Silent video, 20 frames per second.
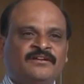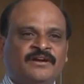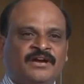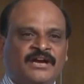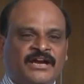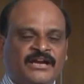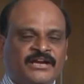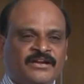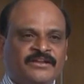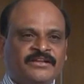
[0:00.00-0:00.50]

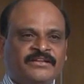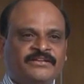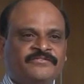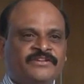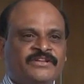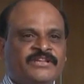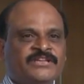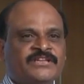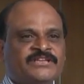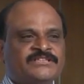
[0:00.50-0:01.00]
and
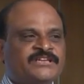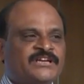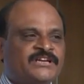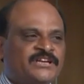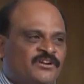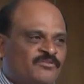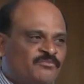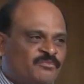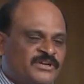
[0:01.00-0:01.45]
within the set of